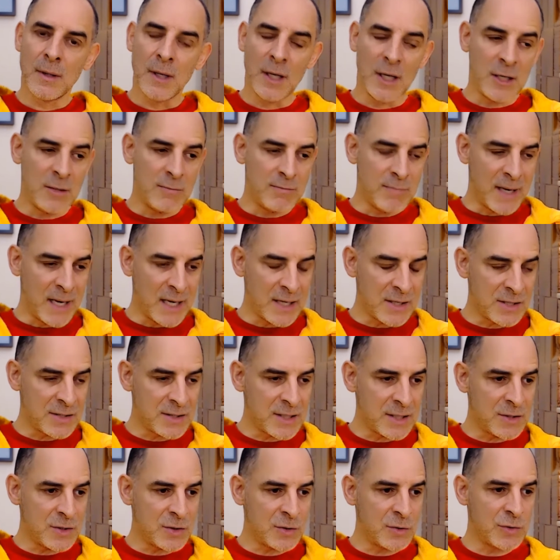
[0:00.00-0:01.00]
Imagine
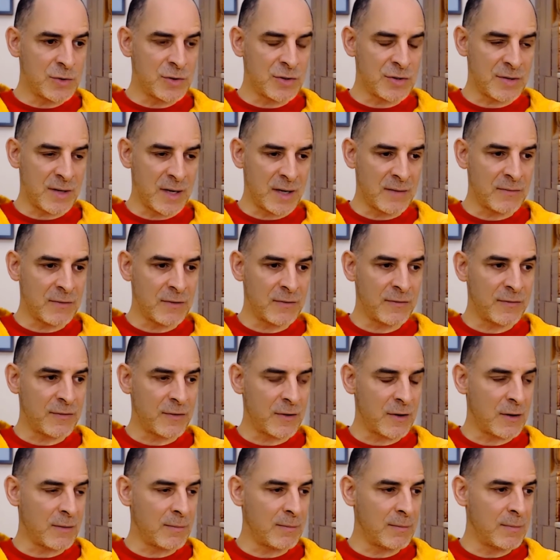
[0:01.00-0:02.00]
that you could travel
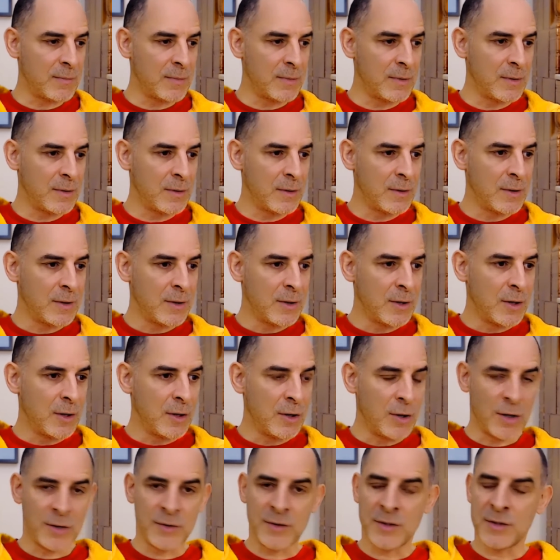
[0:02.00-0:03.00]
from
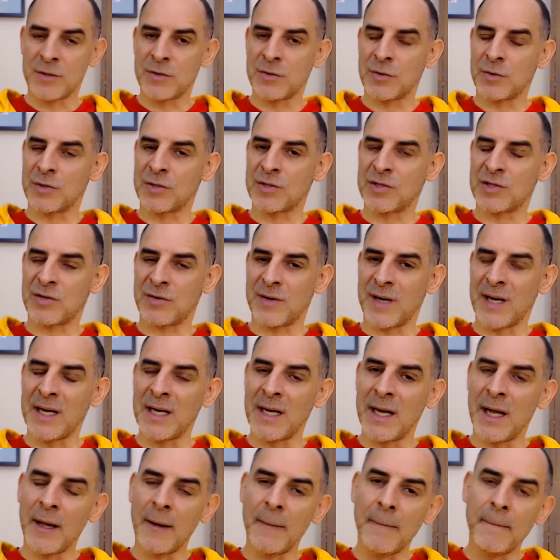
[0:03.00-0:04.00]
London to
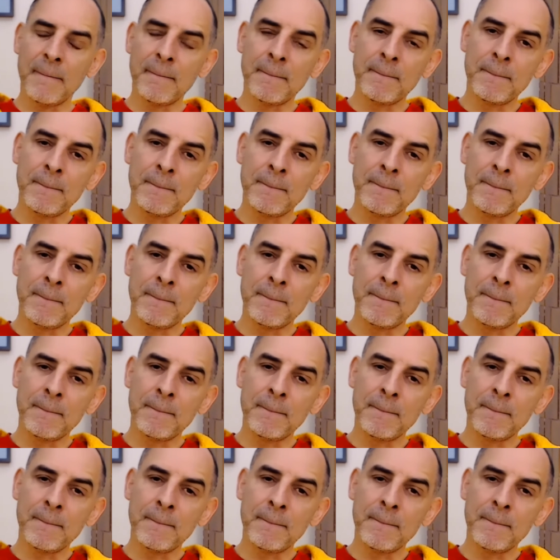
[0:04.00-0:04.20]
Australia,